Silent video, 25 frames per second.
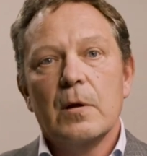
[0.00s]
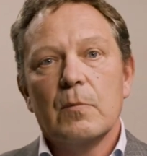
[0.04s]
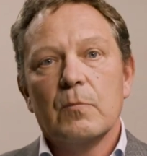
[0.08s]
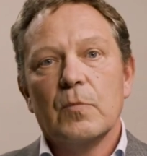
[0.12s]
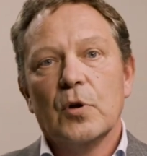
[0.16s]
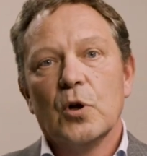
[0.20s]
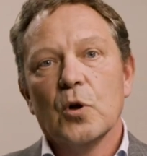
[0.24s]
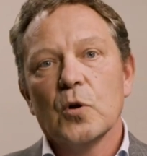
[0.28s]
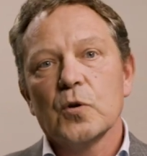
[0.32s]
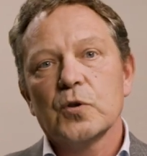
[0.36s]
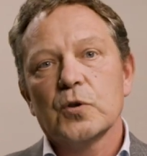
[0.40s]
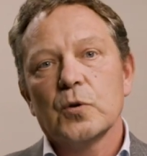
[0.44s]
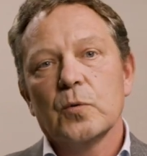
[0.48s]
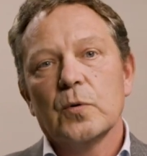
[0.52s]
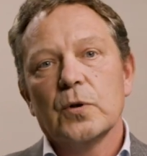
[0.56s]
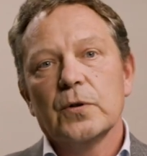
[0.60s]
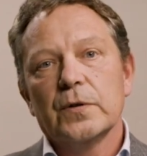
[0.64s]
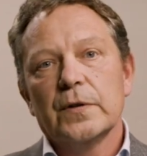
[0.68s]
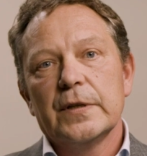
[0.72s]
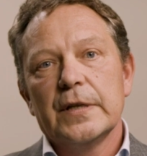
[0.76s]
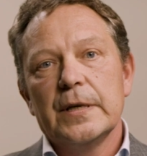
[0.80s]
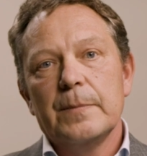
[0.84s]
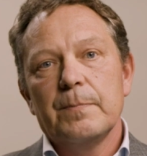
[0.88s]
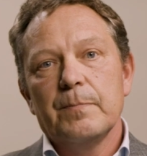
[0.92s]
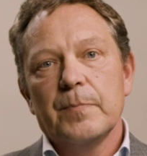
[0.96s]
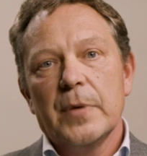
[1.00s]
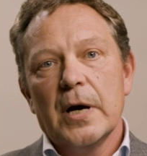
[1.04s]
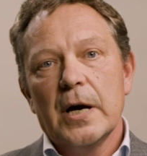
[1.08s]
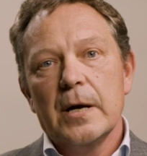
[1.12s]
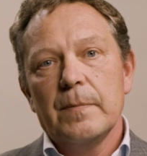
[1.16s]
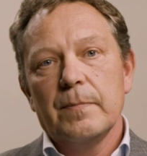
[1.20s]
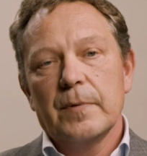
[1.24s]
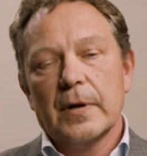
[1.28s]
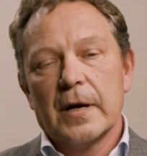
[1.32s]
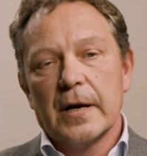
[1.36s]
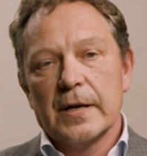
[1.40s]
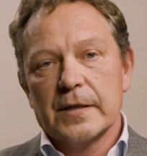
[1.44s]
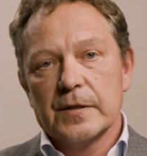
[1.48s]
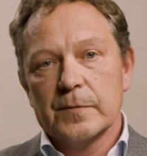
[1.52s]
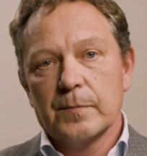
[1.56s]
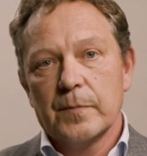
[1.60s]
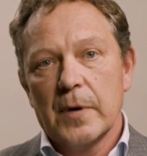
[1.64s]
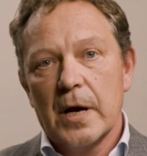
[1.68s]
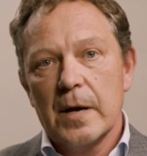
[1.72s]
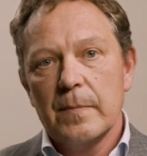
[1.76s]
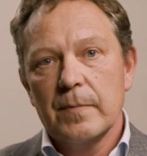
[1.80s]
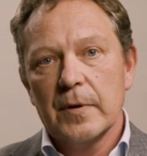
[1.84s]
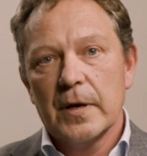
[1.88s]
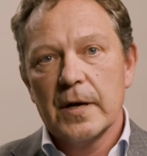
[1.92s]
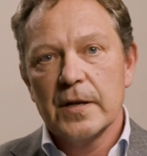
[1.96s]
But also on the
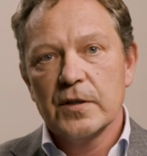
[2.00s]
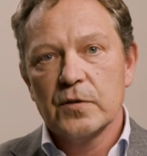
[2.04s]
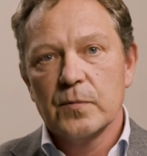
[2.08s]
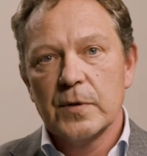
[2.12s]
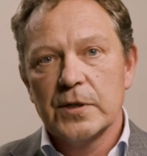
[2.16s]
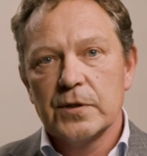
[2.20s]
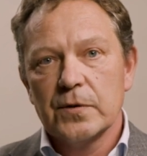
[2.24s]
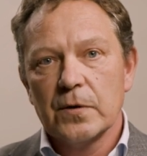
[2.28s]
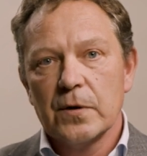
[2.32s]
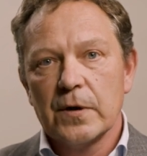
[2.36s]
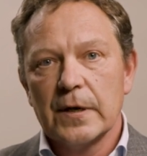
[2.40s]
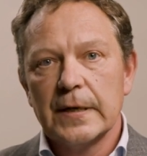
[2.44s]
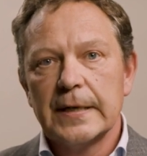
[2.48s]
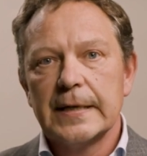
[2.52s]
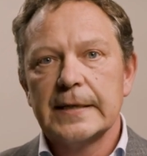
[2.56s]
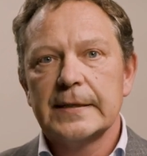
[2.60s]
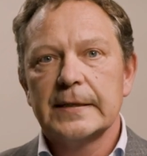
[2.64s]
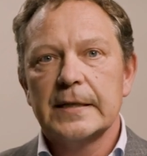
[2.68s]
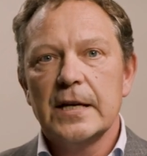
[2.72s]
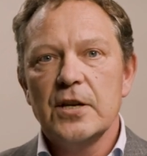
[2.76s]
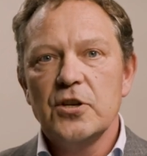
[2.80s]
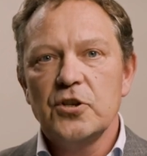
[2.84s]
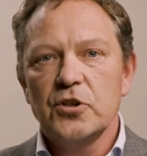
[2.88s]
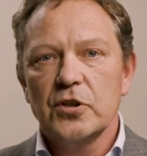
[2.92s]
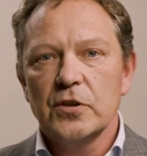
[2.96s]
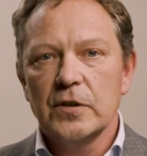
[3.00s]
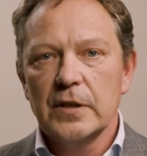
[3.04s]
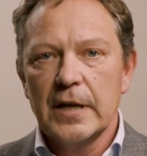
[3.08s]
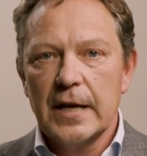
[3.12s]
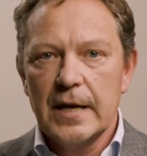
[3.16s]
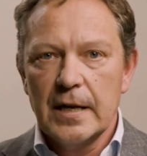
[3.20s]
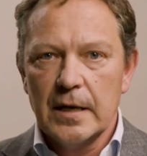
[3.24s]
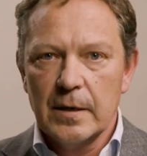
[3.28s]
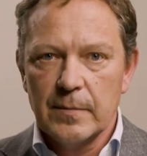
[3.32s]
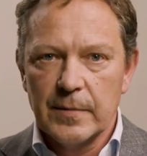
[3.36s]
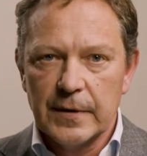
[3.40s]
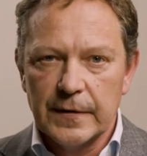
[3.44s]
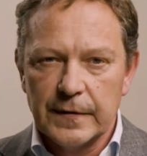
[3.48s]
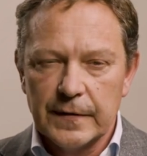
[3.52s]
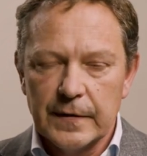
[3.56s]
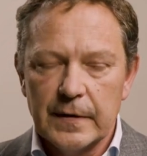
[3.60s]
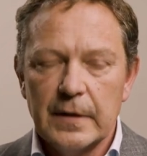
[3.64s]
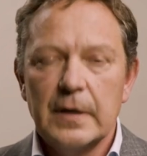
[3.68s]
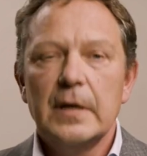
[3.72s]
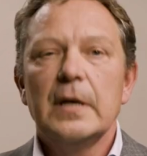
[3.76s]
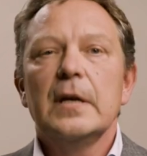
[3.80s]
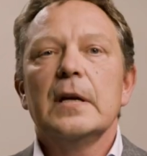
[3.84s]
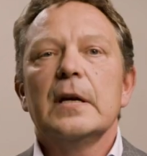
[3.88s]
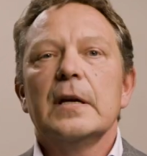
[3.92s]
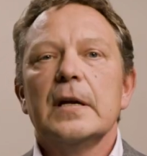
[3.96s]
pipelines which are an essential element
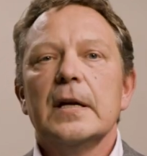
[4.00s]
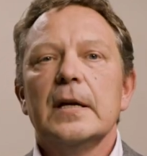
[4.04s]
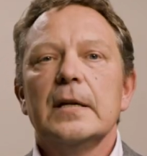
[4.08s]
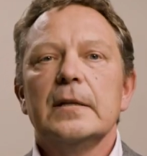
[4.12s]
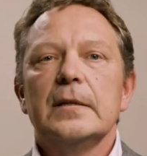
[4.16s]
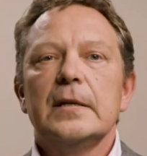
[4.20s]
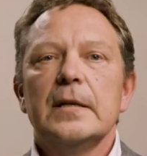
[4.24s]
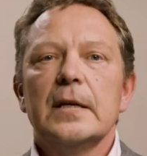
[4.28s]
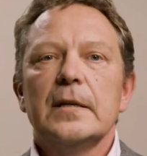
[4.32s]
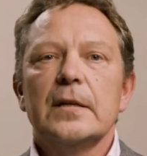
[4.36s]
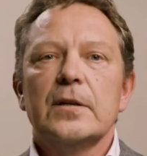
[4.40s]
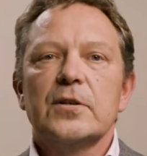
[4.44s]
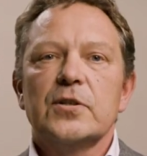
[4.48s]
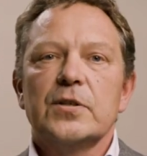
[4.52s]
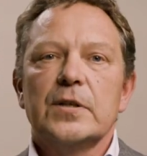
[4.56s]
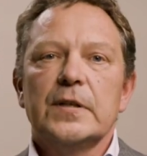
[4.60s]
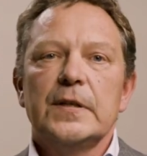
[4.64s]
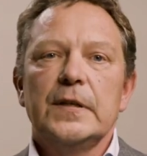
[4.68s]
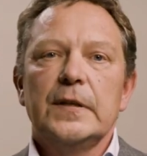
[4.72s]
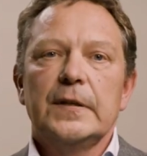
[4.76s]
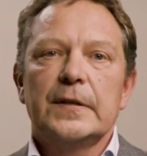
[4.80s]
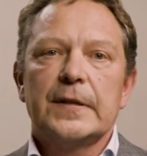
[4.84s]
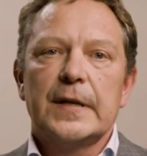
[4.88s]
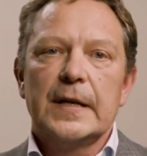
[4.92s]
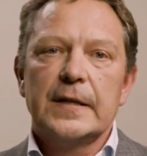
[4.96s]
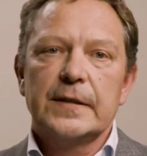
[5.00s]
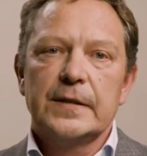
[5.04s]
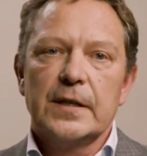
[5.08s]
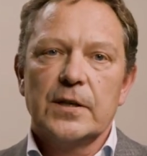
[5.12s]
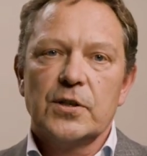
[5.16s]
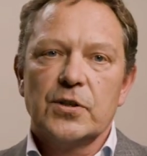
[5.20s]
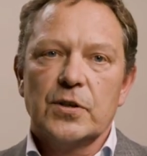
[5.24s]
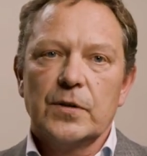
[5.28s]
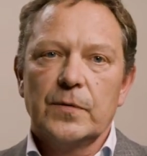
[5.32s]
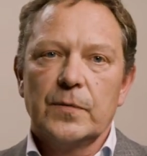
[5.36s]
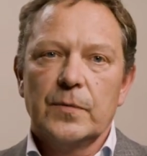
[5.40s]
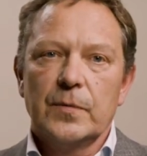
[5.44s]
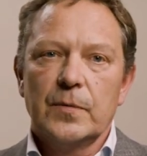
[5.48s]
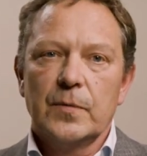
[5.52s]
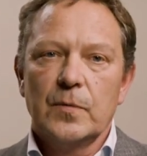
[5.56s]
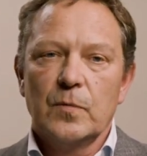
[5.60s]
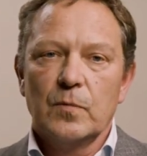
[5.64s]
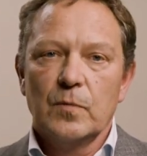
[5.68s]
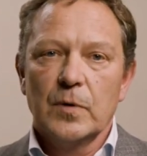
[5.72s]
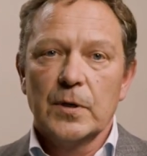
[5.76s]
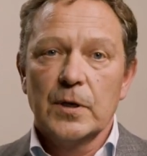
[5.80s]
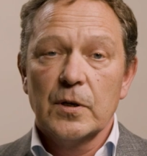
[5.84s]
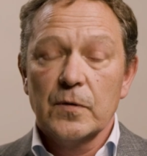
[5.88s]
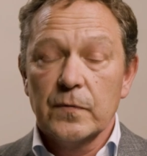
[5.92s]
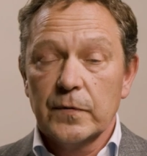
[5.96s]
in the energy transition,
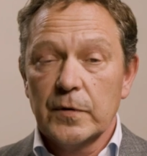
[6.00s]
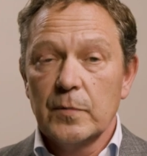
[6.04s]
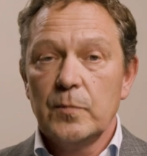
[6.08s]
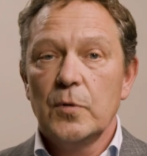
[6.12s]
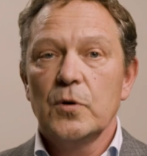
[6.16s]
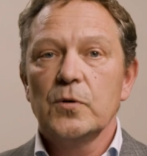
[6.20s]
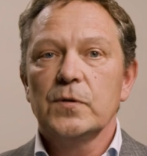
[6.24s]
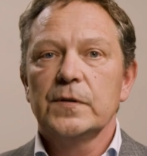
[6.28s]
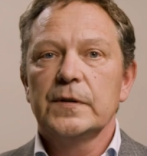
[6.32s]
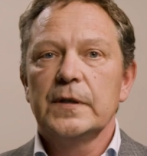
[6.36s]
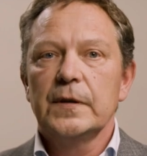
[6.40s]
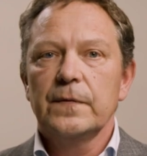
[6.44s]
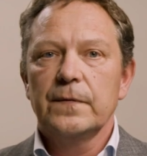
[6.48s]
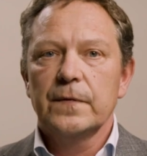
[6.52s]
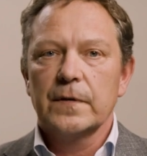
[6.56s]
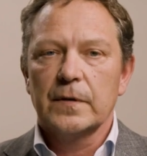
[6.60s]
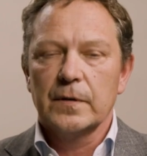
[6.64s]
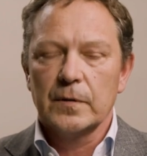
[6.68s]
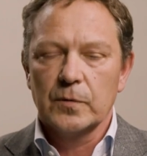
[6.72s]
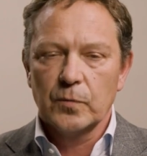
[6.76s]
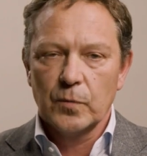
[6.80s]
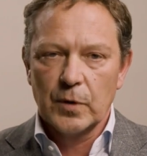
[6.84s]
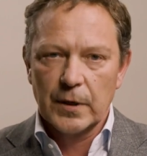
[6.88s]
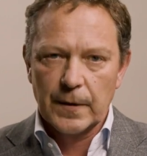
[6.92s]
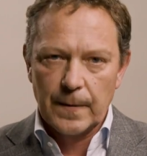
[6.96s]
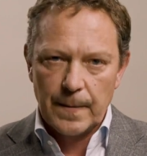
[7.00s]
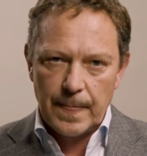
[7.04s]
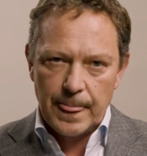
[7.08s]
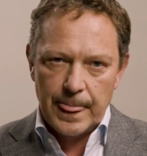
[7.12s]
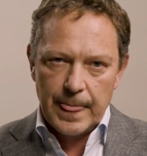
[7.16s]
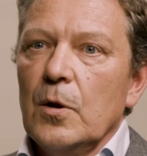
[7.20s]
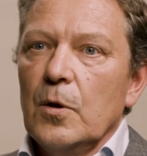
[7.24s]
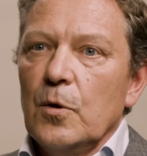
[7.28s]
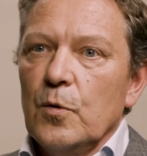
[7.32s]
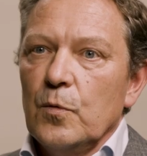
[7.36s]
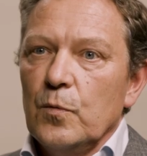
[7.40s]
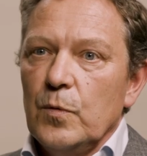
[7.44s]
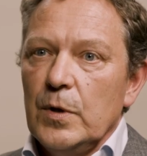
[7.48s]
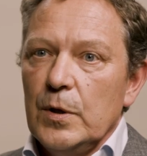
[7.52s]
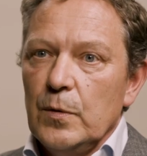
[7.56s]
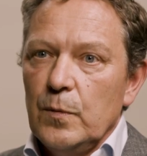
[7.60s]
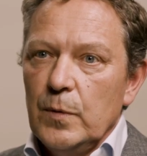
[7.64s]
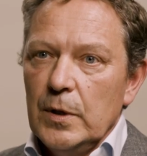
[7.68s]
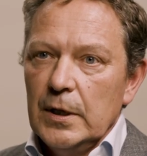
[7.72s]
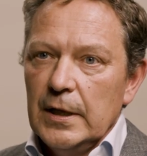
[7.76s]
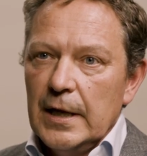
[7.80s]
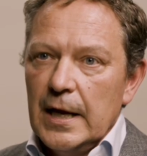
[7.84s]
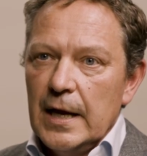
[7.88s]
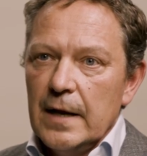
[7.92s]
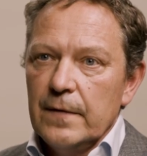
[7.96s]
one of the most difficult ones. We
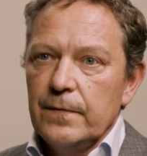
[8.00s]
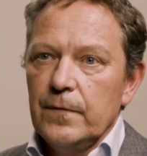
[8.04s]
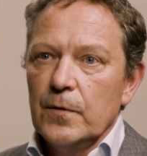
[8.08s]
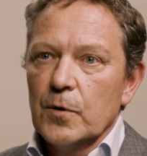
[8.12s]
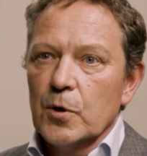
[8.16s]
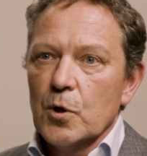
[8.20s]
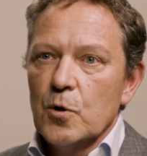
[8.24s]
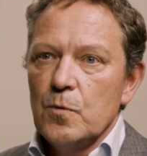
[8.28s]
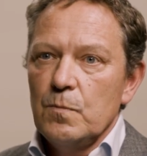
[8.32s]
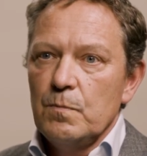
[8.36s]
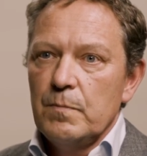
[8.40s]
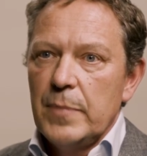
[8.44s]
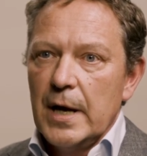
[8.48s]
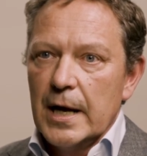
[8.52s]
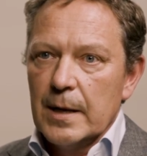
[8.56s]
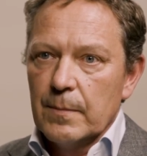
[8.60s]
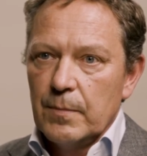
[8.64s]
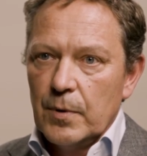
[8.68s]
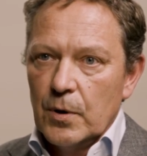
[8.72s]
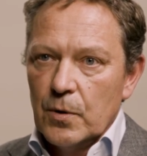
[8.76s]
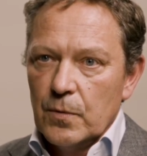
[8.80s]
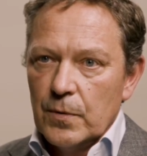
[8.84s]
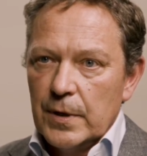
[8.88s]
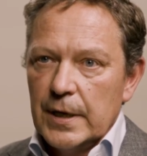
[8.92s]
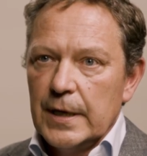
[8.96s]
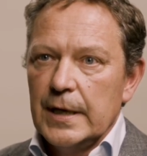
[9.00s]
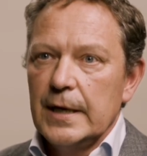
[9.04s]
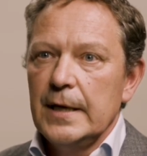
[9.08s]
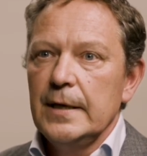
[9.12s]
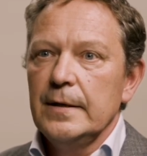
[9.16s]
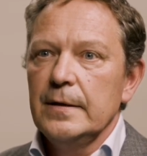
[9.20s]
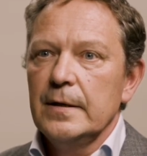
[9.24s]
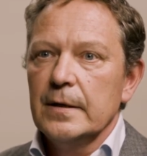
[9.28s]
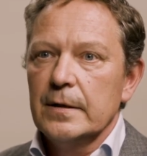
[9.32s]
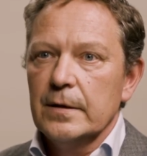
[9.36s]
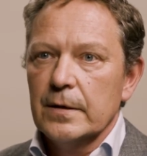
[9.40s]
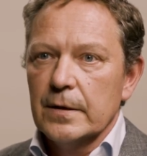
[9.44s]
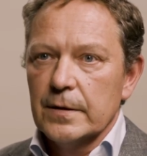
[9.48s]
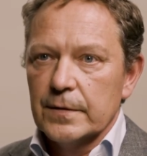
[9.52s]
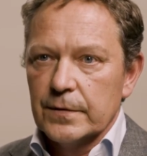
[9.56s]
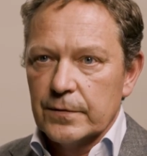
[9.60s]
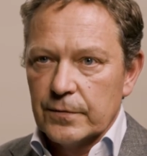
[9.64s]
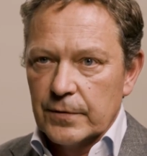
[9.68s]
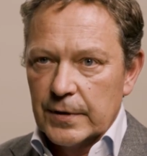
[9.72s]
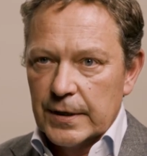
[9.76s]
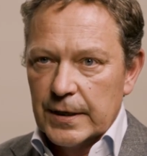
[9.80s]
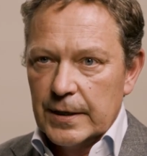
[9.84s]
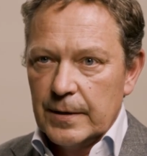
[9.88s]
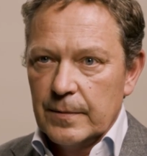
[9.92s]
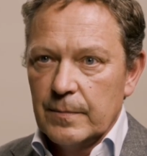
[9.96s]
will have our own backbone in the
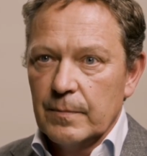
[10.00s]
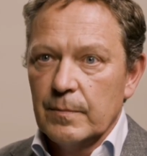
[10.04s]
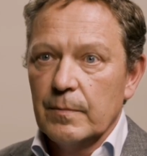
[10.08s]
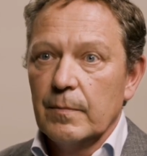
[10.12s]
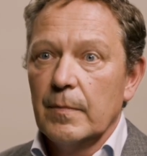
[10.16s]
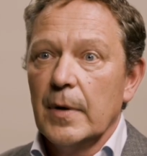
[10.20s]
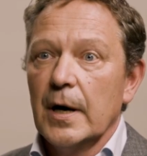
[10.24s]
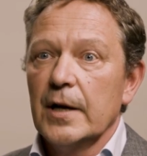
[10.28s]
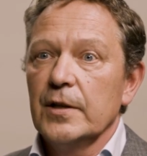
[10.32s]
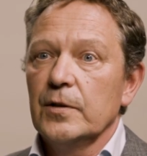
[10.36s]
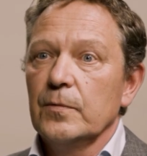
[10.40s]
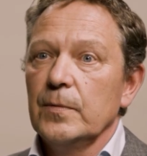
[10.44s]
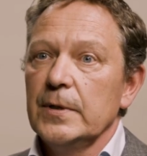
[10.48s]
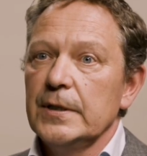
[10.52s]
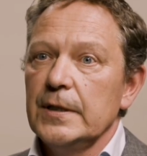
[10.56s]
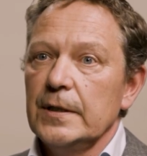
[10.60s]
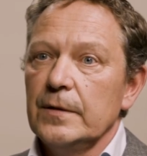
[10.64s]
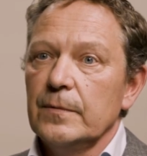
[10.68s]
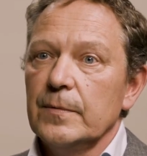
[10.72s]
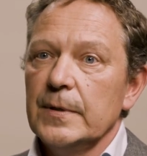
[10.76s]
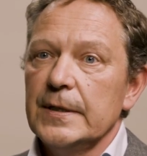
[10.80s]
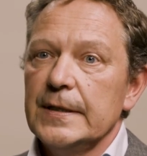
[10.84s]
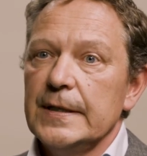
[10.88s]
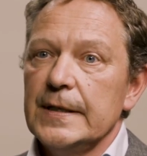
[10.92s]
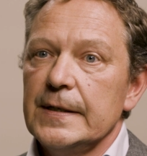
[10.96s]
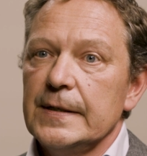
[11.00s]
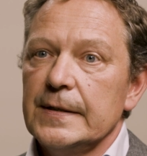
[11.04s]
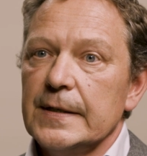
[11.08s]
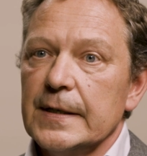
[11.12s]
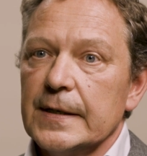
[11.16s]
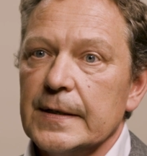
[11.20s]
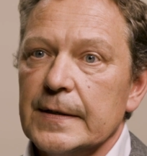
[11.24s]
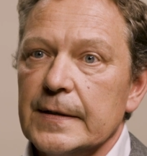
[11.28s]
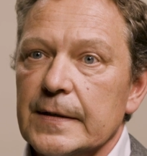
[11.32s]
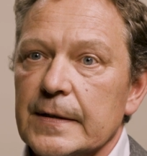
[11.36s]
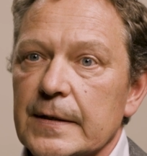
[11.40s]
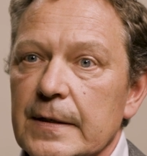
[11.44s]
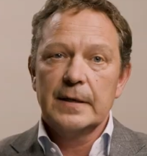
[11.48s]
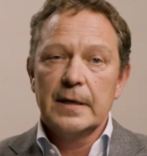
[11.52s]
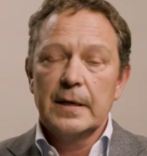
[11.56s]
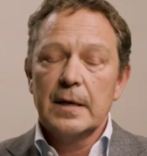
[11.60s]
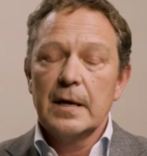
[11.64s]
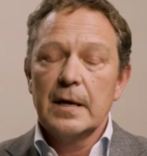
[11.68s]
country by 2026,